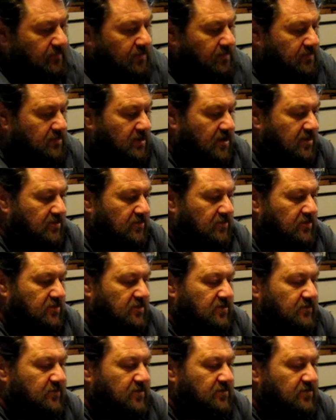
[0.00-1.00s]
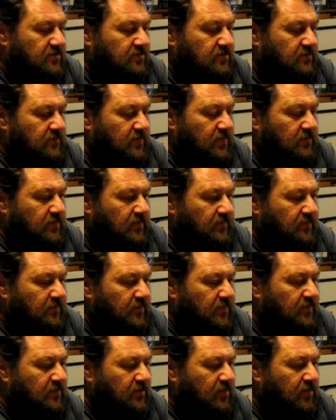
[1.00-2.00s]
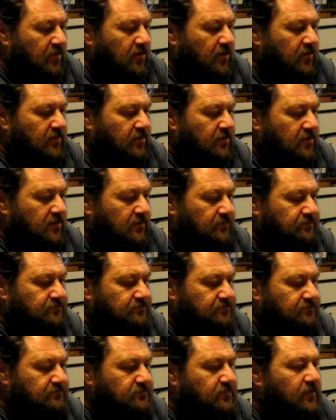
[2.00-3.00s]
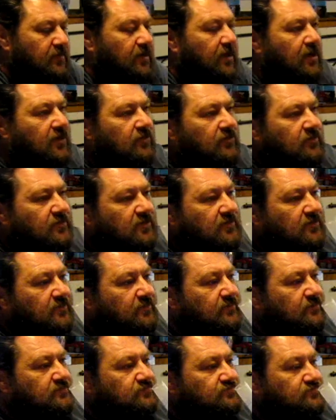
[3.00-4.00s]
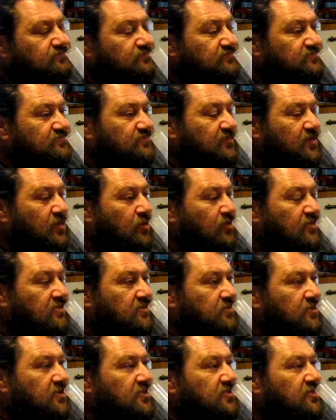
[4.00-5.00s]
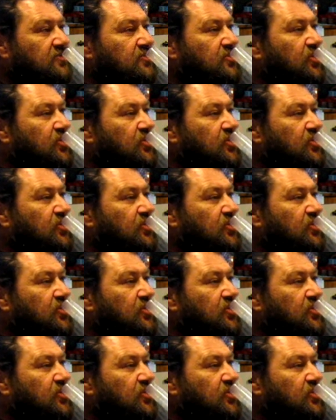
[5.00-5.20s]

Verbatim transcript: tastes like you expect it to very very light uh, a little bit of corn sweetness